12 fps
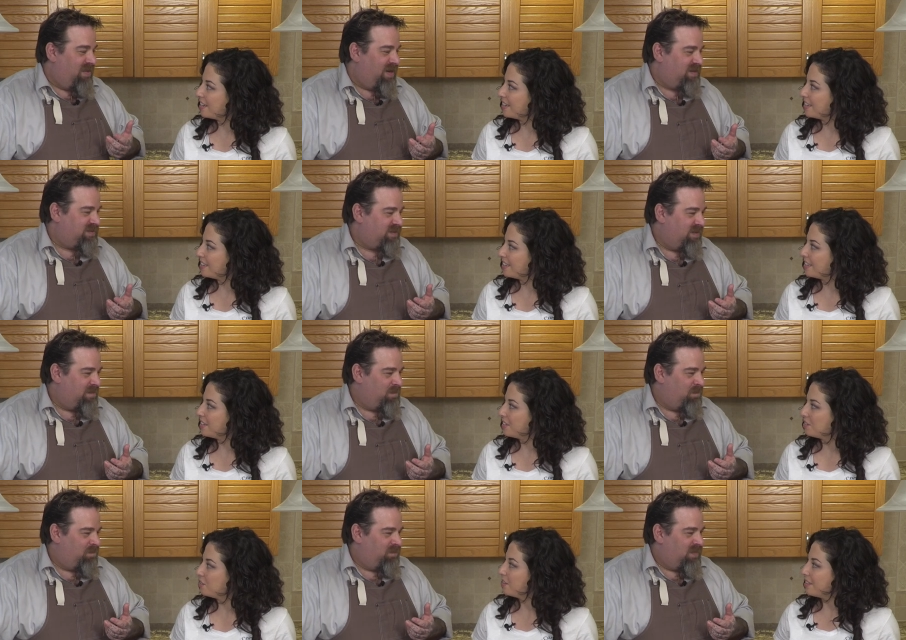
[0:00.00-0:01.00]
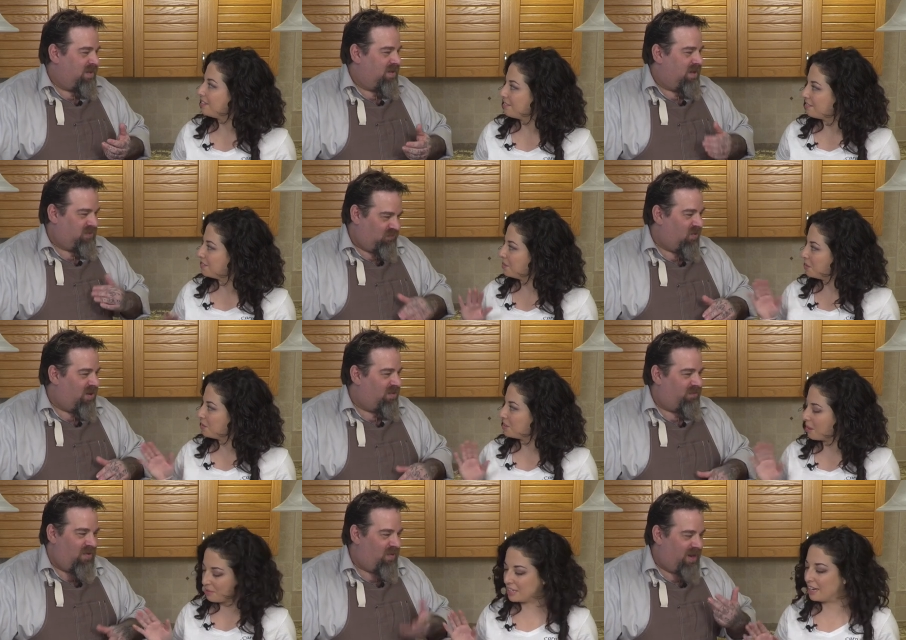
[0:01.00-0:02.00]
Speaker 1: minutes, it's wrong.
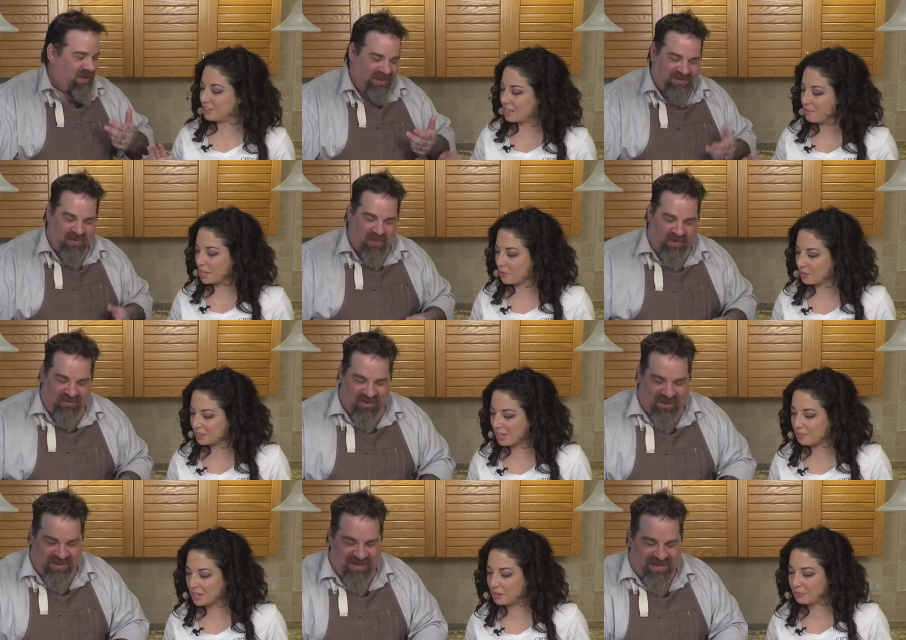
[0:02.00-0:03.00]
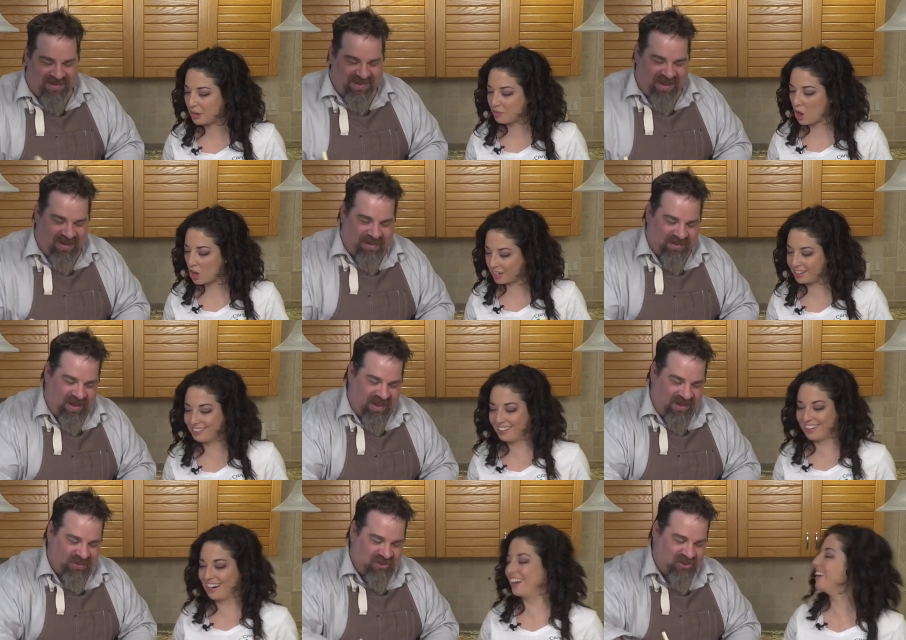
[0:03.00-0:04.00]
Speaker 2: Something, yeah, it something, went wrong. something went yeah, wrong.
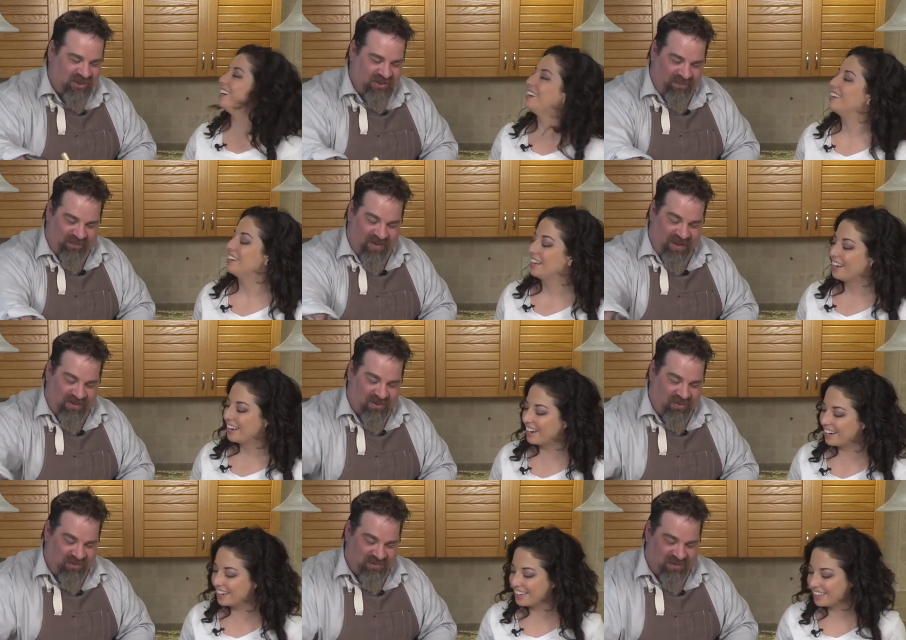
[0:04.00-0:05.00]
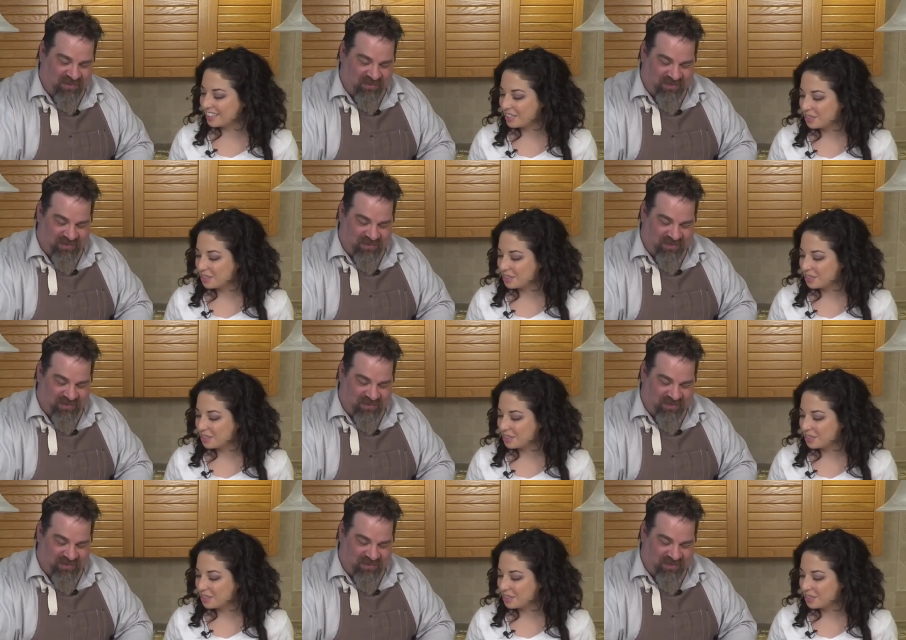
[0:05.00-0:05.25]
Yeah, unless you could divide, you know, you know,